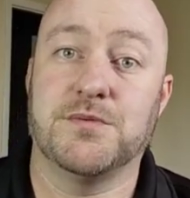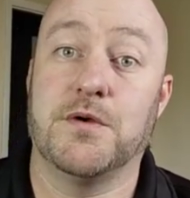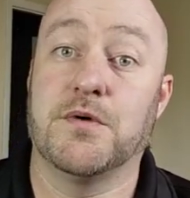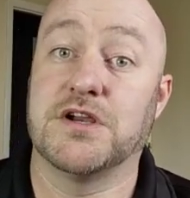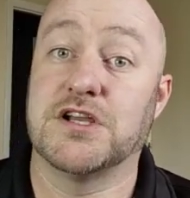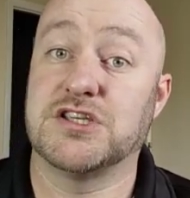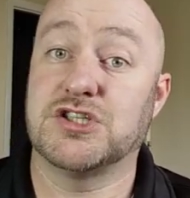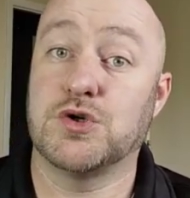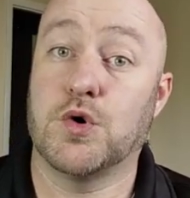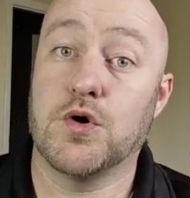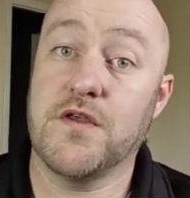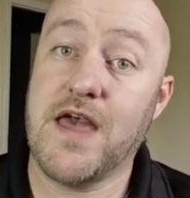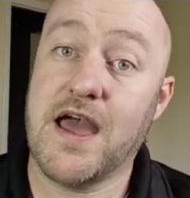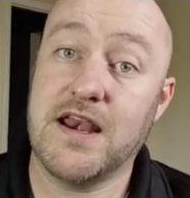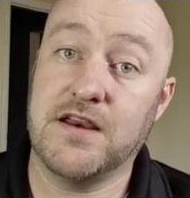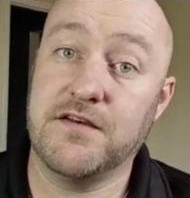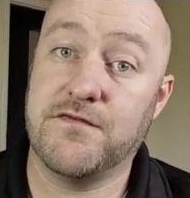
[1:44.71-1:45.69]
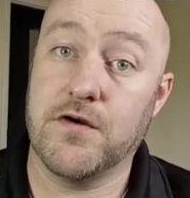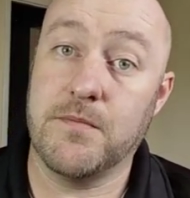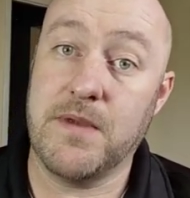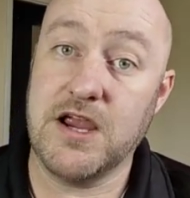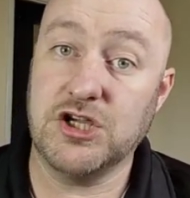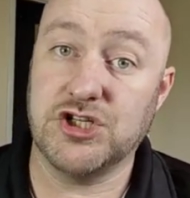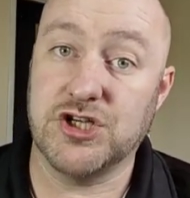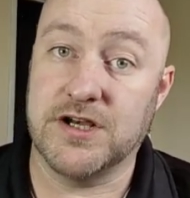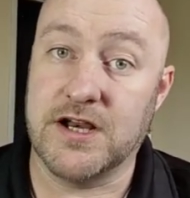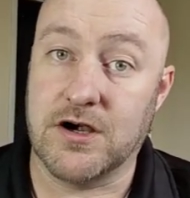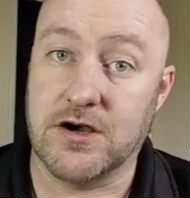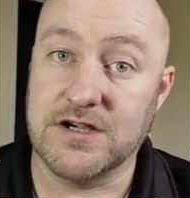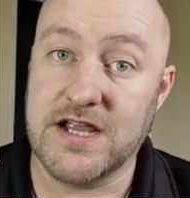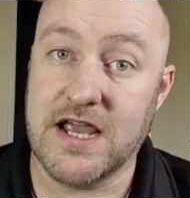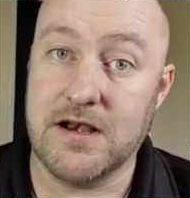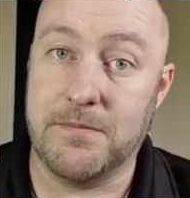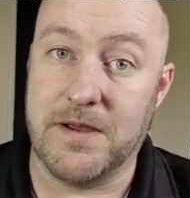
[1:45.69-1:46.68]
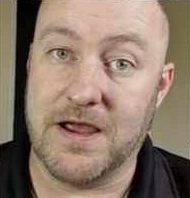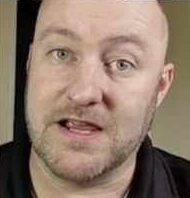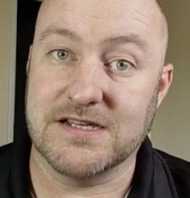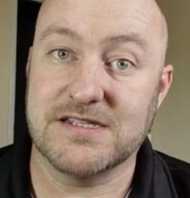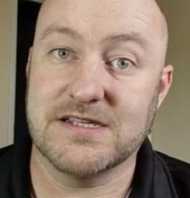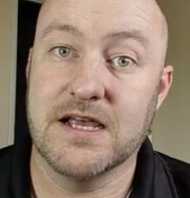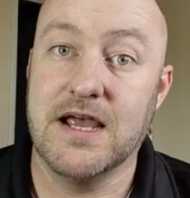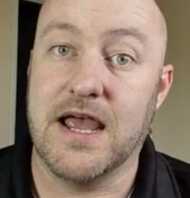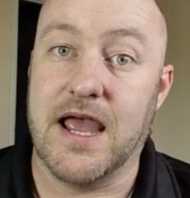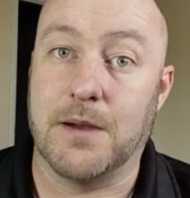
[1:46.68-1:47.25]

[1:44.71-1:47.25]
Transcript: We want to store that information in our database,